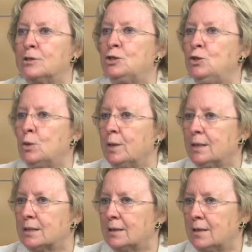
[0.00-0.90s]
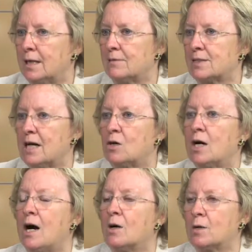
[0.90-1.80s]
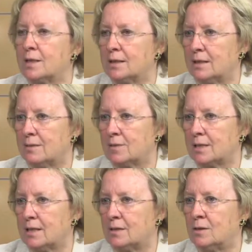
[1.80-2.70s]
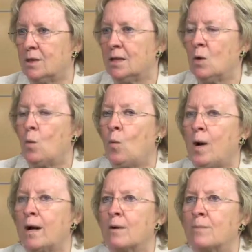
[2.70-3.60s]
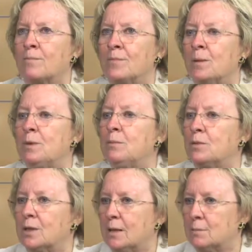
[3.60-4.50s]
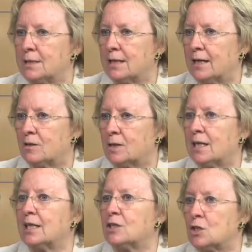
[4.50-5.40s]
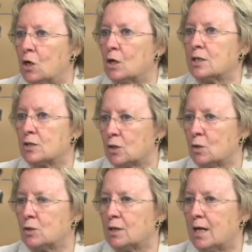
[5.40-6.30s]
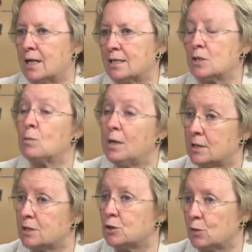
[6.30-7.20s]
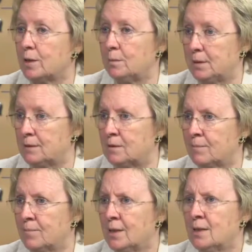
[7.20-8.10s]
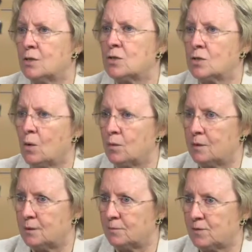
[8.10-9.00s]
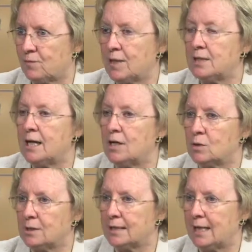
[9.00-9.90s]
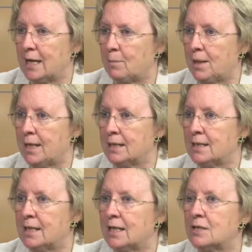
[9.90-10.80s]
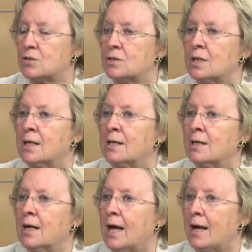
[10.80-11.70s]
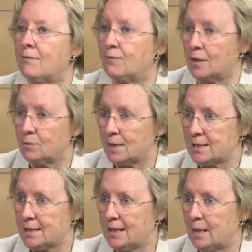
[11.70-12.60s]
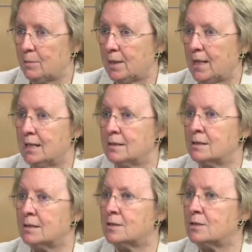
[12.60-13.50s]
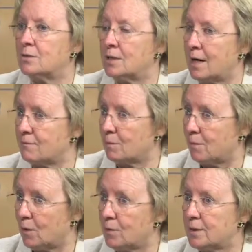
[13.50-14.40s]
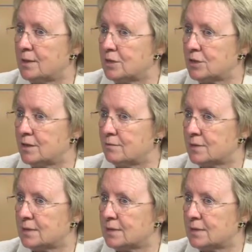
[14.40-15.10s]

joint lifestyle, congregate lifestyle, where people come together and can talk and socialize as well as enjoy a meal. So the Feed the Elderly campaign is a fundraising campaign to cover both initiatives?